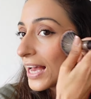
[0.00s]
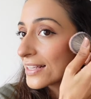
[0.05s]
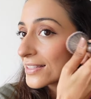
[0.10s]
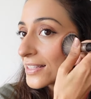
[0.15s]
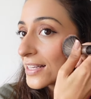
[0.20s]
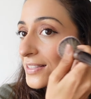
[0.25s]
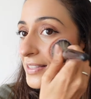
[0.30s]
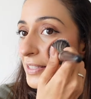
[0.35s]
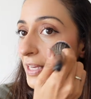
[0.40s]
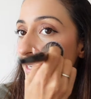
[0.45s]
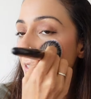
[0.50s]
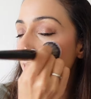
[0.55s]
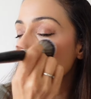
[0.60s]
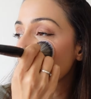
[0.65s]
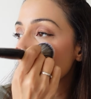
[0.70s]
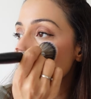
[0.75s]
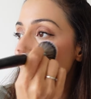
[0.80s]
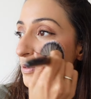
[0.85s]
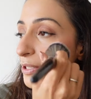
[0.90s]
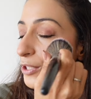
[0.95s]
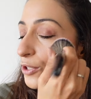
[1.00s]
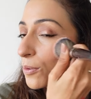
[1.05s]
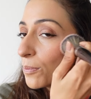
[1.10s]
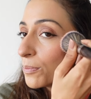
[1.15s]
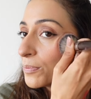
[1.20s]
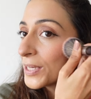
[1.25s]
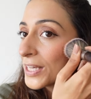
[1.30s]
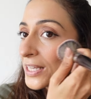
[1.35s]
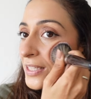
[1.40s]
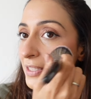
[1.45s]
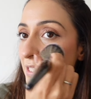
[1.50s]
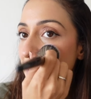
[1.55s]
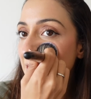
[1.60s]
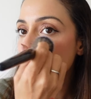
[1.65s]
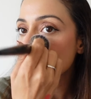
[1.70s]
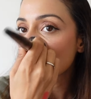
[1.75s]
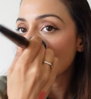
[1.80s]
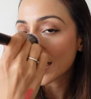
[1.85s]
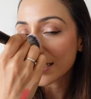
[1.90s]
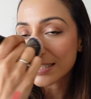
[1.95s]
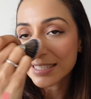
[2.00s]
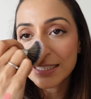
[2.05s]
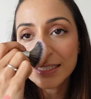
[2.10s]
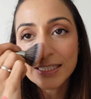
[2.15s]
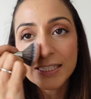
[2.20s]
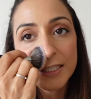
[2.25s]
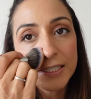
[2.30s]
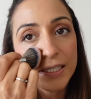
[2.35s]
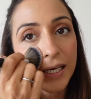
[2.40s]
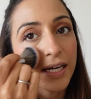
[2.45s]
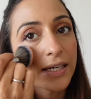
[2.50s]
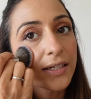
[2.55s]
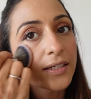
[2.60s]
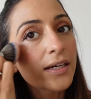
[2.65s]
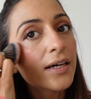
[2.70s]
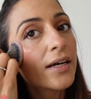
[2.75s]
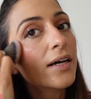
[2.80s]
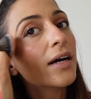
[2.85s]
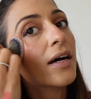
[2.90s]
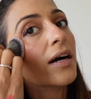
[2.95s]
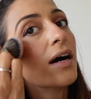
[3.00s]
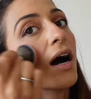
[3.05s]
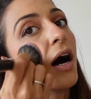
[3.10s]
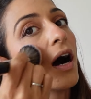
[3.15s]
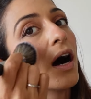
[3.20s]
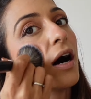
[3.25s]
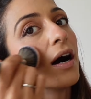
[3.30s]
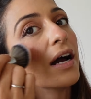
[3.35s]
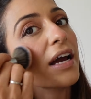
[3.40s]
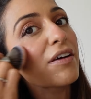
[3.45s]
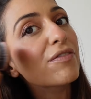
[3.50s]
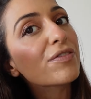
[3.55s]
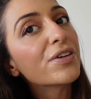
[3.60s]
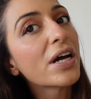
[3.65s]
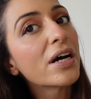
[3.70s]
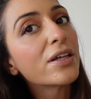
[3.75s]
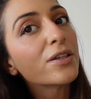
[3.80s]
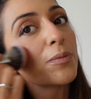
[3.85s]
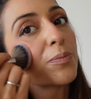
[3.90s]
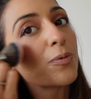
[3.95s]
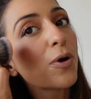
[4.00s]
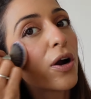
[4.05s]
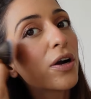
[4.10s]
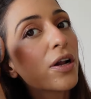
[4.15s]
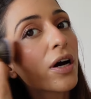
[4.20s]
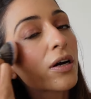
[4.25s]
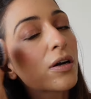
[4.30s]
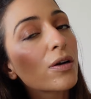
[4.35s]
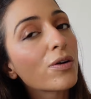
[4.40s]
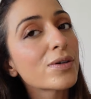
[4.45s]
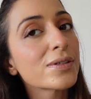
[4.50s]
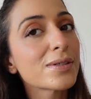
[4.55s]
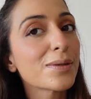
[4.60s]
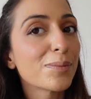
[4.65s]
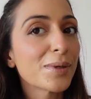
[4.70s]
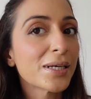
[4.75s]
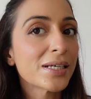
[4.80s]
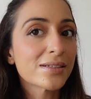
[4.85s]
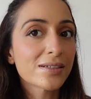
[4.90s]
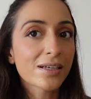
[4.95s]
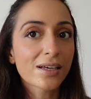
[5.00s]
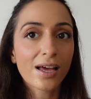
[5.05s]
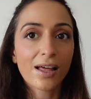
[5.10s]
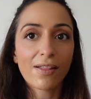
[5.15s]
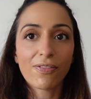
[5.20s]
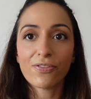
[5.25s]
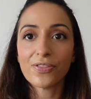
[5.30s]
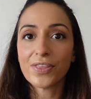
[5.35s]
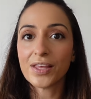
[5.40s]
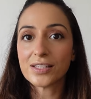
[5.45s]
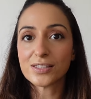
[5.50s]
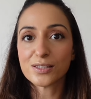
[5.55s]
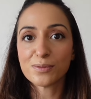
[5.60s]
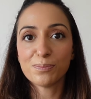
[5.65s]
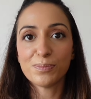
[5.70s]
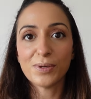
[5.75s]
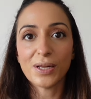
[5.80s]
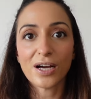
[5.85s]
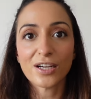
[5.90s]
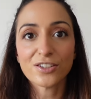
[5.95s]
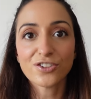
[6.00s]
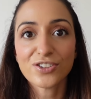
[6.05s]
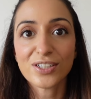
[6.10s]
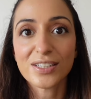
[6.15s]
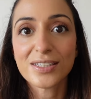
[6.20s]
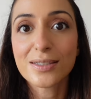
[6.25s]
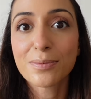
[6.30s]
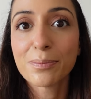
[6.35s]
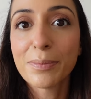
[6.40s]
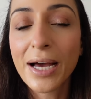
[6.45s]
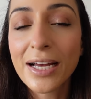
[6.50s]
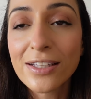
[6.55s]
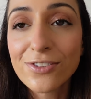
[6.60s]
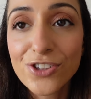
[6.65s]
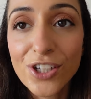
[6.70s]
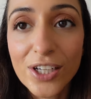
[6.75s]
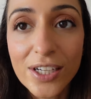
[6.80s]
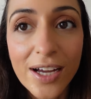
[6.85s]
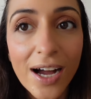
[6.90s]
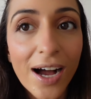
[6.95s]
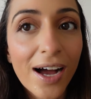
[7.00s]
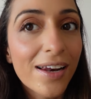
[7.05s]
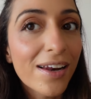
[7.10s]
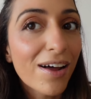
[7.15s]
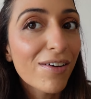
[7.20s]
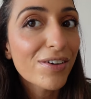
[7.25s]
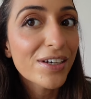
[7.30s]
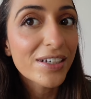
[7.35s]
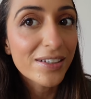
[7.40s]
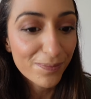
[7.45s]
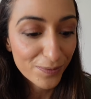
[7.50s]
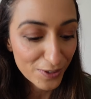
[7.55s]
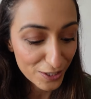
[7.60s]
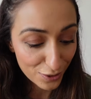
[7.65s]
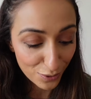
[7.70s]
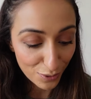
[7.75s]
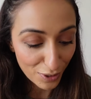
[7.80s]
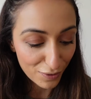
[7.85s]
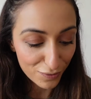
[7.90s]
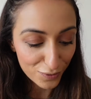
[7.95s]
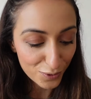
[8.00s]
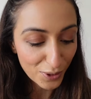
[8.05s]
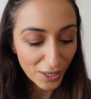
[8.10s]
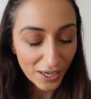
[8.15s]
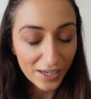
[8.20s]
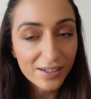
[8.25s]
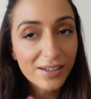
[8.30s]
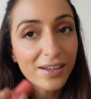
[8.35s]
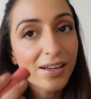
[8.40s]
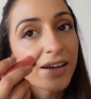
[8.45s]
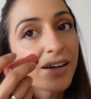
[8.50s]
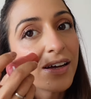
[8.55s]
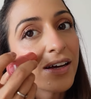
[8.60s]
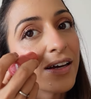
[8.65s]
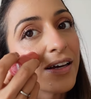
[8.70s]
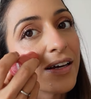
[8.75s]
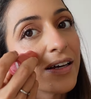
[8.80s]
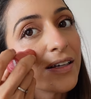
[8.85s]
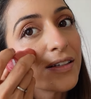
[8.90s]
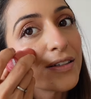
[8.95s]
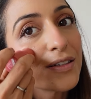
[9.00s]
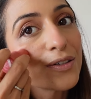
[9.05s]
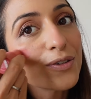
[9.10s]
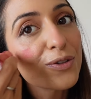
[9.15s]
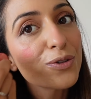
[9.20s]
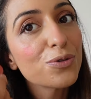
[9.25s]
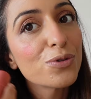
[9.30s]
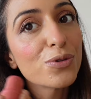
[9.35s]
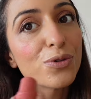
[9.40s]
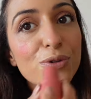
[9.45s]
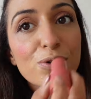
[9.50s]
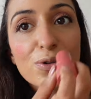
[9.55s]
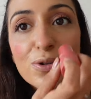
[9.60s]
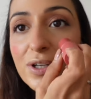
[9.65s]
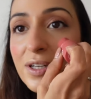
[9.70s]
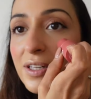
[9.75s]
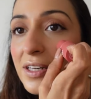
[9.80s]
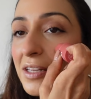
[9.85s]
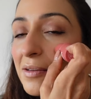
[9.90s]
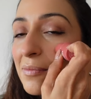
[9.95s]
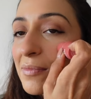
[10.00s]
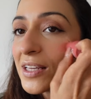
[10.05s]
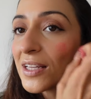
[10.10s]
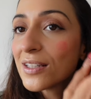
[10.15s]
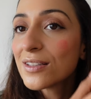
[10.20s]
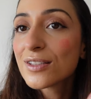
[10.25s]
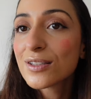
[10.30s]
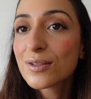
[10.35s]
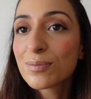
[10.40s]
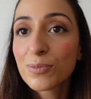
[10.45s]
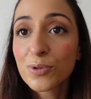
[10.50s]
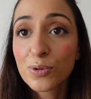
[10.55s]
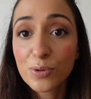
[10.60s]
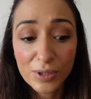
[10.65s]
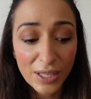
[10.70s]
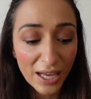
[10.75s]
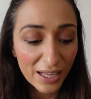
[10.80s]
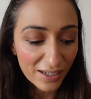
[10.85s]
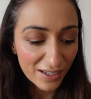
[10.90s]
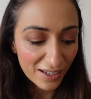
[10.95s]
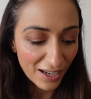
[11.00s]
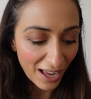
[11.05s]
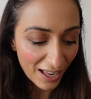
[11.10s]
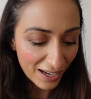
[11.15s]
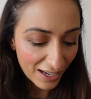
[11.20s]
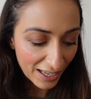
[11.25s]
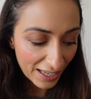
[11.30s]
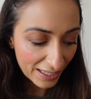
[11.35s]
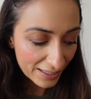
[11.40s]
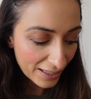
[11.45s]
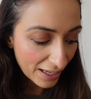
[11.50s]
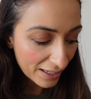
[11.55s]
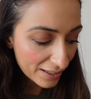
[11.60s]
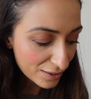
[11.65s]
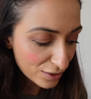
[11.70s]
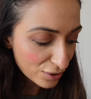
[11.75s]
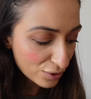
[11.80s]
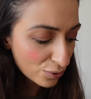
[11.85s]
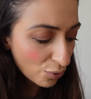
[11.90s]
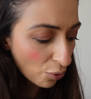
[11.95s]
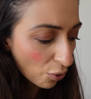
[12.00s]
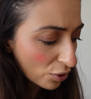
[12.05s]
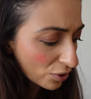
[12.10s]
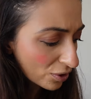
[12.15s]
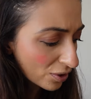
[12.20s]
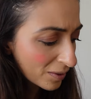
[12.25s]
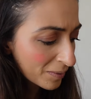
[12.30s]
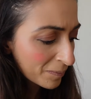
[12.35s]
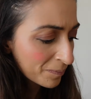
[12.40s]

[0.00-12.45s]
as I said, guys, when your base is nice and set, every other product looks amazing, and this blush is magic. I love it. This you have to get. It's too creamy and smooth, and I like that it's not